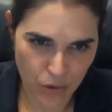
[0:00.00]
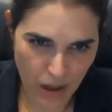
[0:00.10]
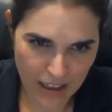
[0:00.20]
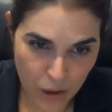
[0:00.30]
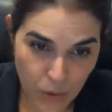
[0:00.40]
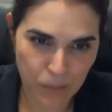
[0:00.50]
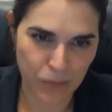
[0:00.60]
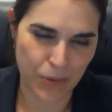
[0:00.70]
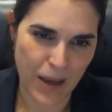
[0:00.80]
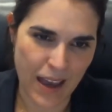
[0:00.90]

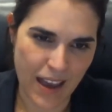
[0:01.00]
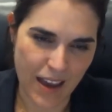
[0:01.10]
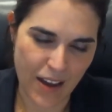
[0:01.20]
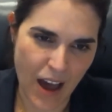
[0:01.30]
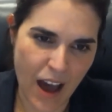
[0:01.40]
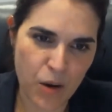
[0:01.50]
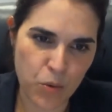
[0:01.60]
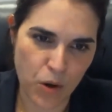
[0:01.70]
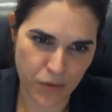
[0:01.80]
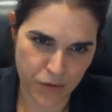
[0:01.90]
equip our
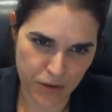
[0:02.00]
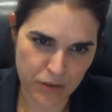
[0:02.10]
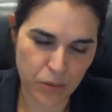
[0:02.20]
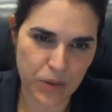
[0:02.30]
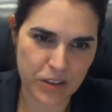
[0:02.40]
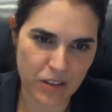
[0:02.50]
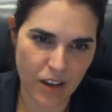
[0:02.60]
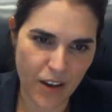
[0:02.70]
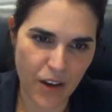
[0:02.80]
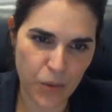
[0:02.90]
workforce with
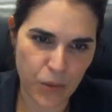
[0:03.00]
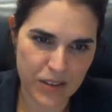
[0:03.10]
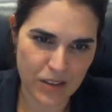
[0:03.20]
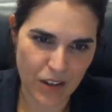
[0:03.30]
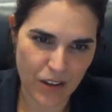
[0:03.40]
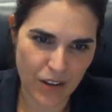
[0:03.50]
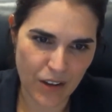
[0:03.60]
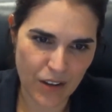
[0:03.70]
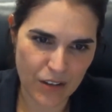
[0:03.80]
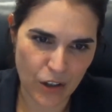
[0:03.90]
the
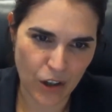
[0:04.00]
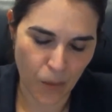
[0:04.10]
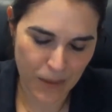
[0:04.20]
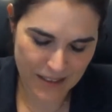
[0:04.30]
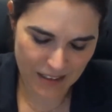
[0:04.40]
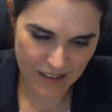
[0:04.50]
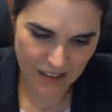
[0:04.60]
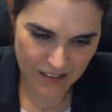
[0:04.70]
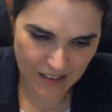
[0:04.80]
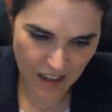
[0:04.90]

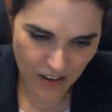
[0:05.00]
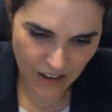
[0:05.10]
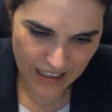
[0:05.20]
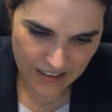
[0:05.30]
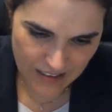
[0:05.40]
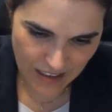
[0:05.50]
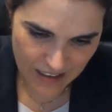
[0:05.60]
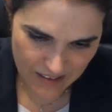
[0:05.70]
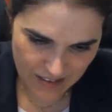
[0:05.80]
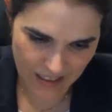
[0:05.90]
competencies
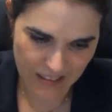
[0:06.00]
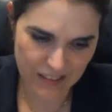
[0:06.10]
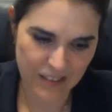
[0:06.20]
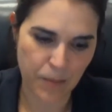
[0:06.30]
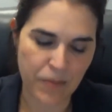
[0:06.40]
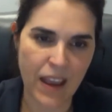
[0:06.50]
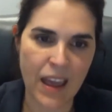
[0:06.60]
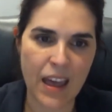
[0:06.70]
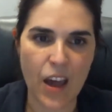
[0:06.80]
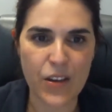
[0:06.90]
it needs.
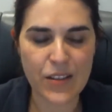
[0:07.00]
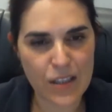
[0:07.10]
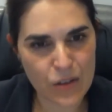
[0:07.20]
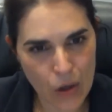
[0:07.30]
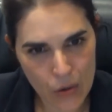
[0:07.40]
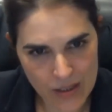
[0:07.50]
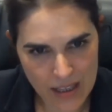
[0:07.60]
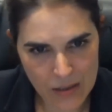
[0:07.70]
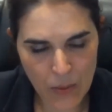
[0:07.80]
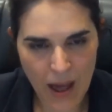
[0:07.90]
This goes
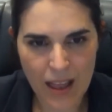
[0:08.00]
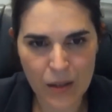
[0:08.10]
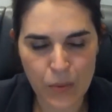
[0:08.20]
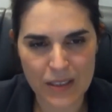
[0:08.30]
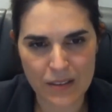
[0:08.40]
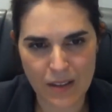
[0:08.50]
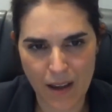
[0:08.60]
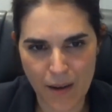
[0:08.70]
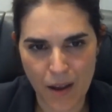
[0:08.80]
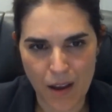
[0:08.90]
as well with
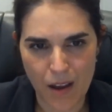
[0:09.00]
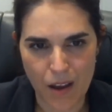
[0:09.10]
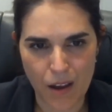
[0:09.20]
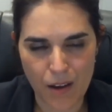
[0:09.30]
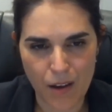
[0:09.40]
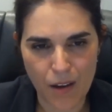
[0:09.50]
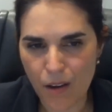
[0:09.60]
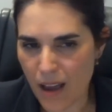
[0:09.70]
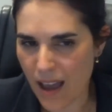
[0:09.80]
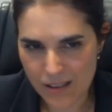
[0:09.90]

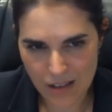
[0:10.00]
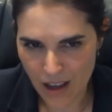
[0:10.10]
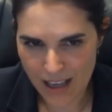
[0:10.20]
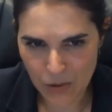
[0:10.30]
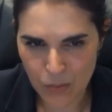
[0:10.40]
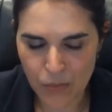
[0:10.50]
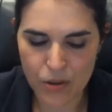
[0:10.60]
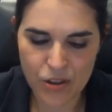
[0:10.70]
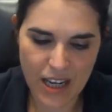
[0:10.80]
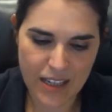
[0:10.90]
as a
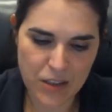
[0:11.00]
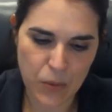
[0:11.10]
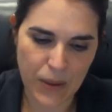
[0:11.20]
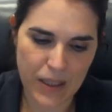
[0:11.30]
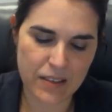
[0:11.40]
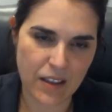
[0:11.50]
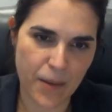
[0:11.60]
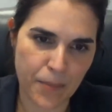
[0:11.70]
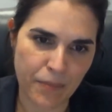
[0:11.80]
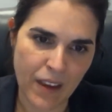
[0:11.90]
project with the